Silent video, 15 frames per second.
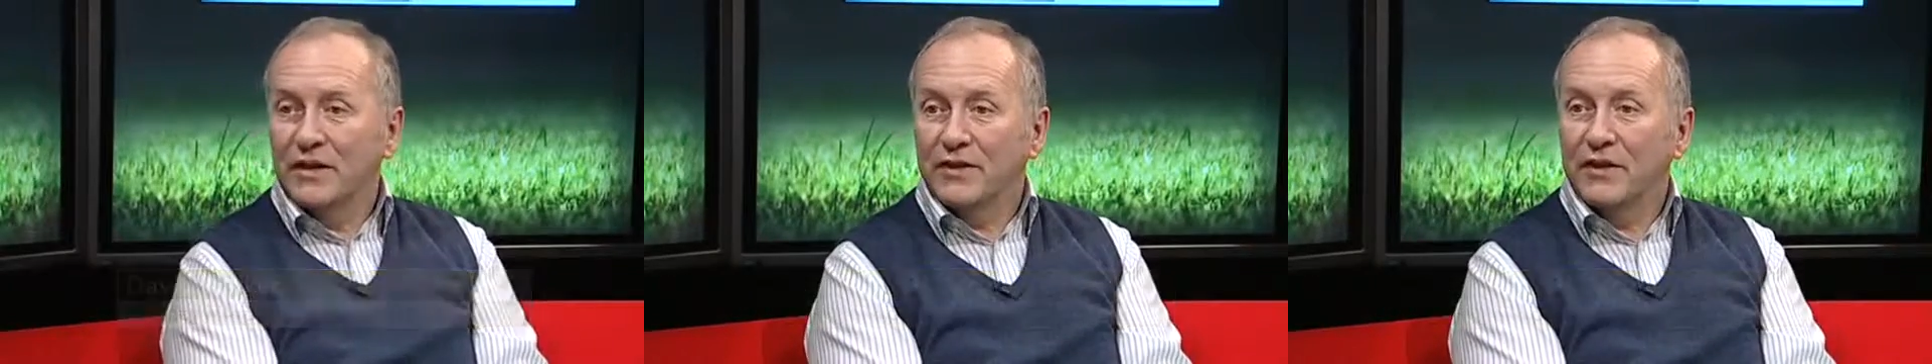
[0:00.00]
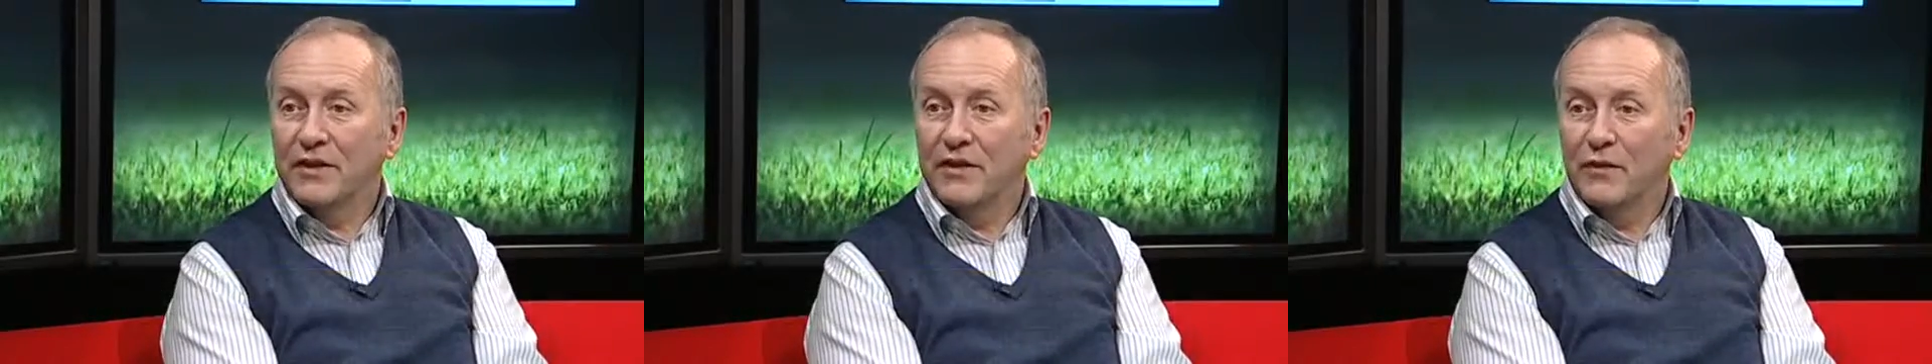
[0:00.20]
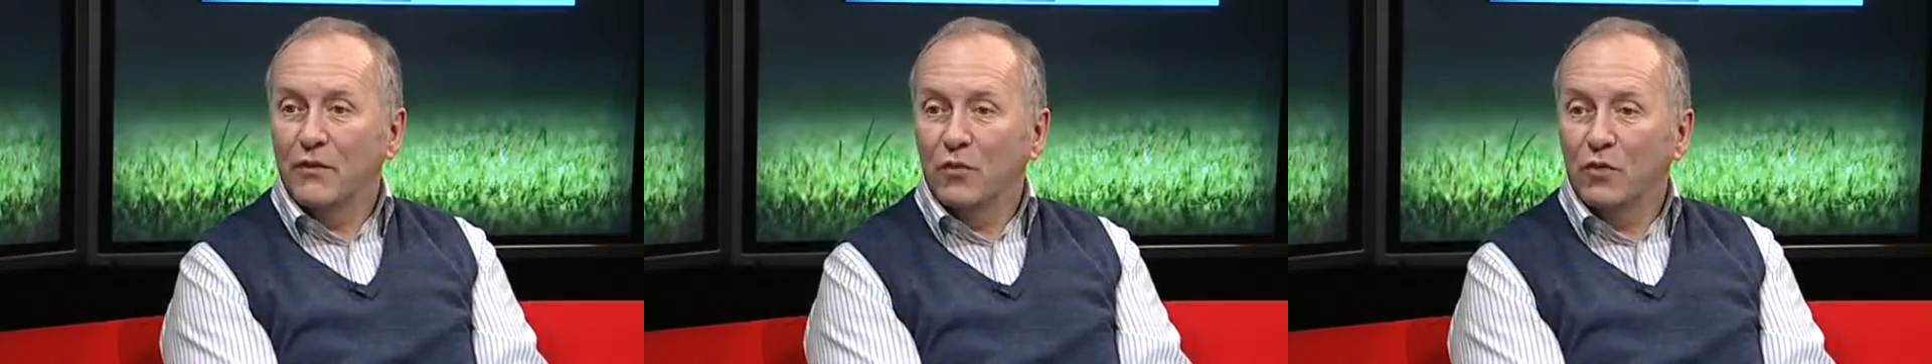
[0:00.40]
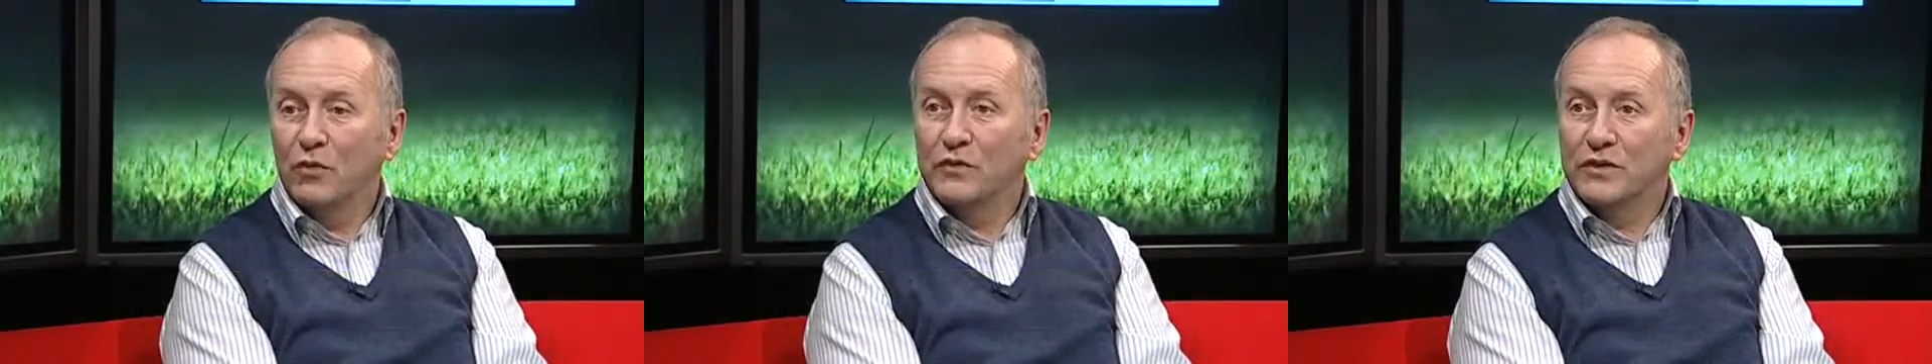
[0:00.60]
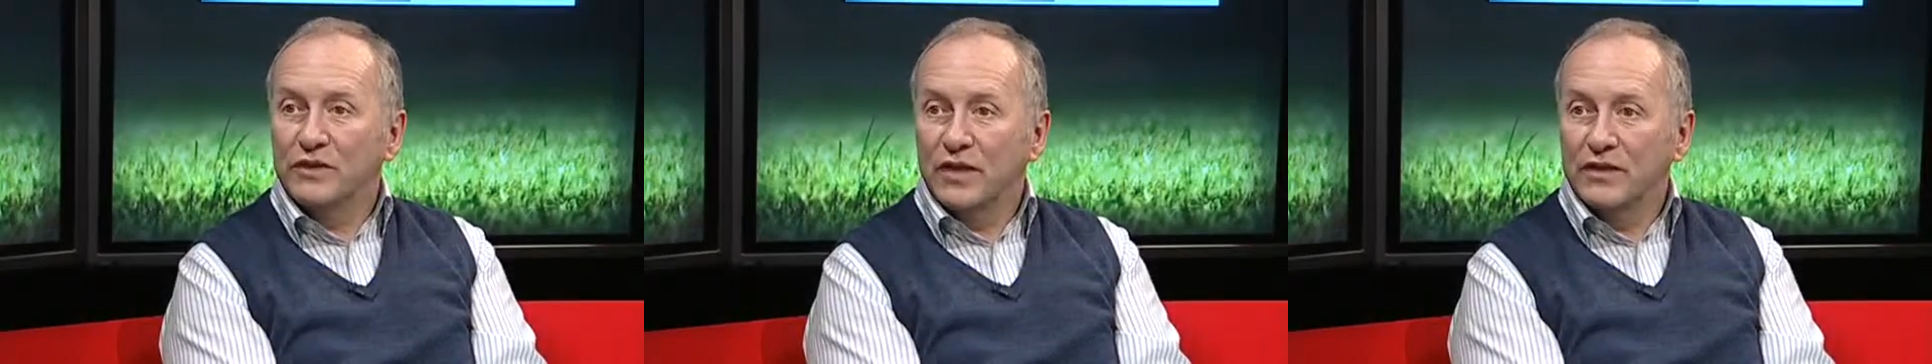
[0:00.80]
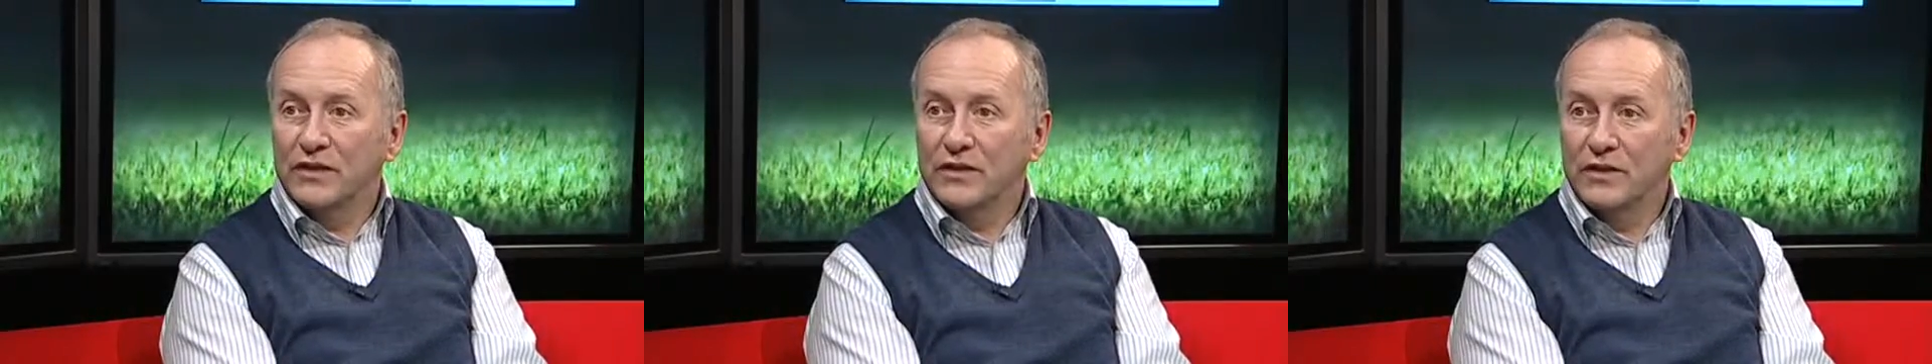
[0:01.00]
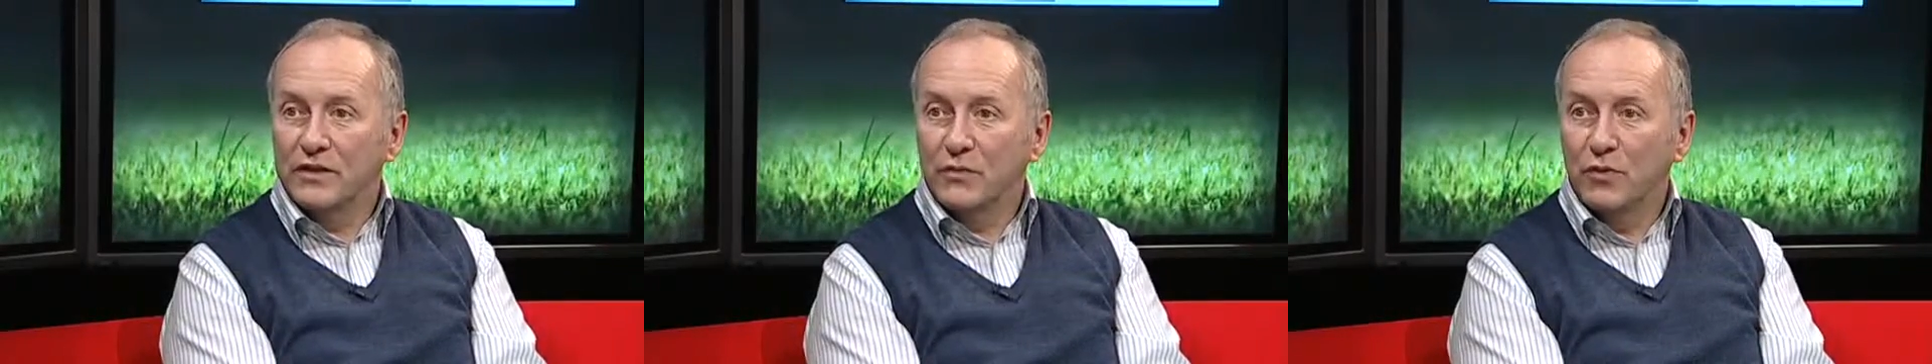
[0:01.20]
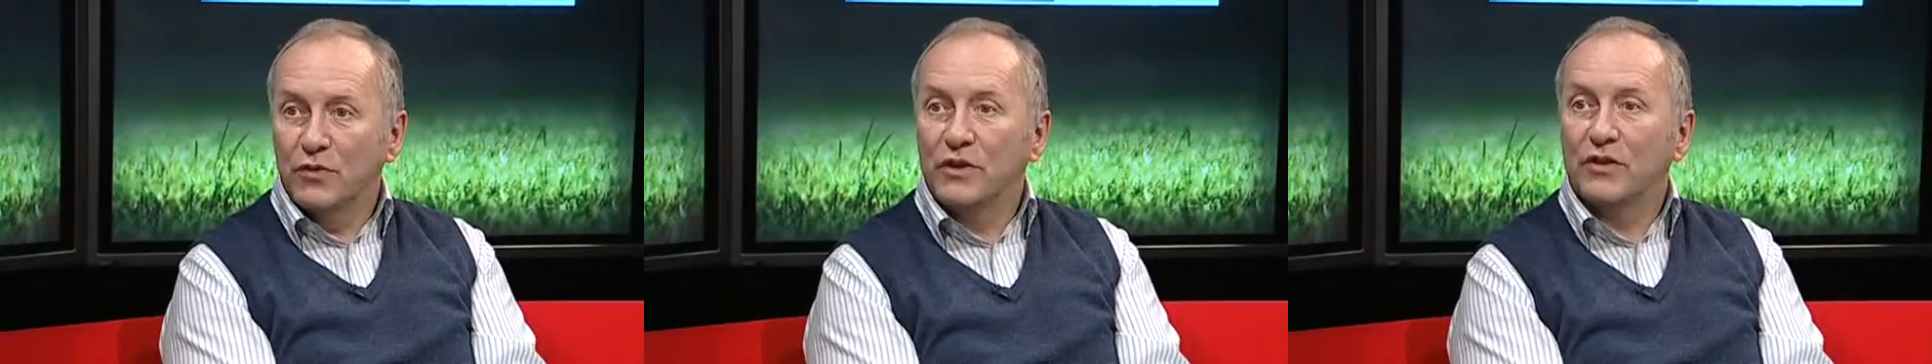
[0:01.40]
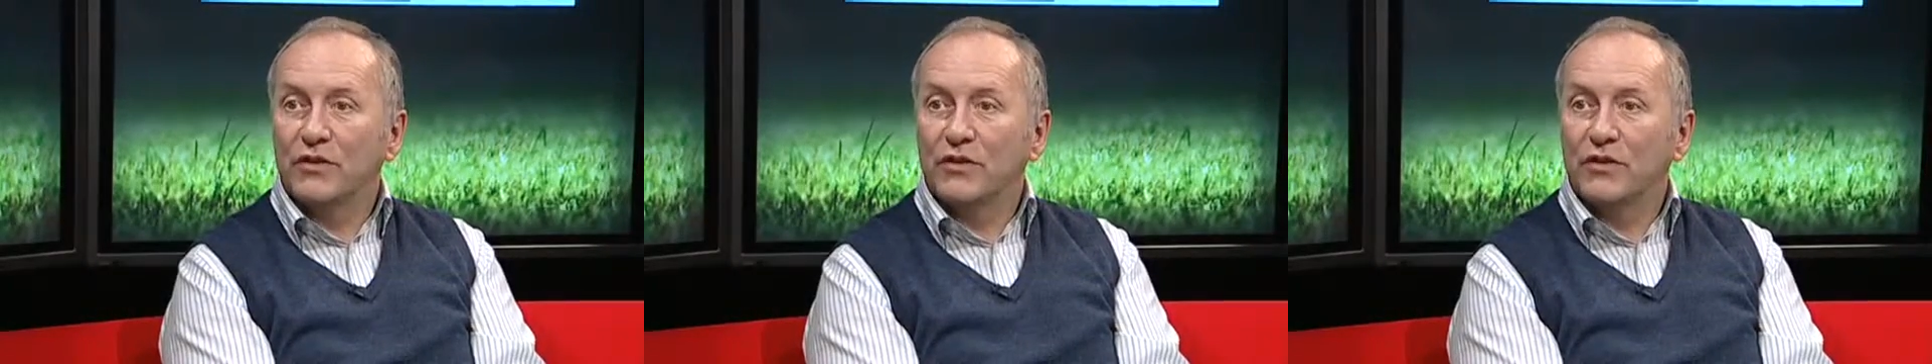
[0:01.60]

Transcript: I think Wolves' chances were